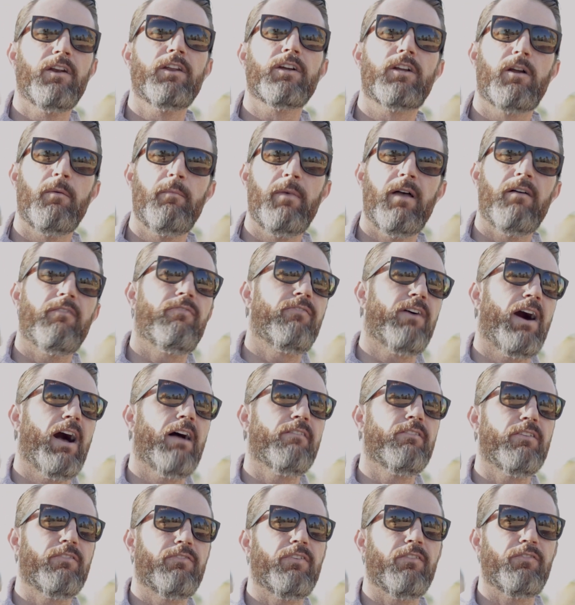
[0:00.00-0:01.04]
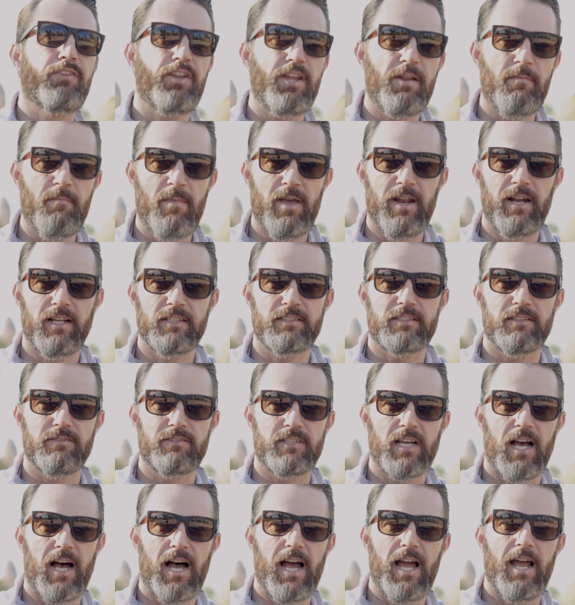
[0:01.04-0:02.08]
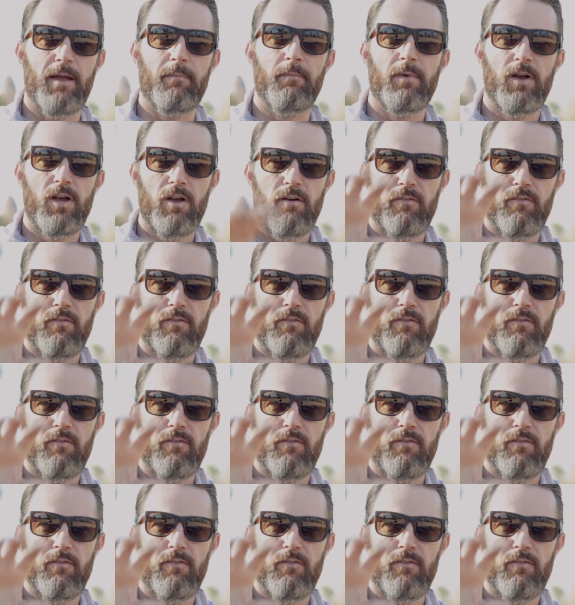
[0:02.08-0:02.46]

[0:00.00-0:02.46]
to commit five to 15 minutes of time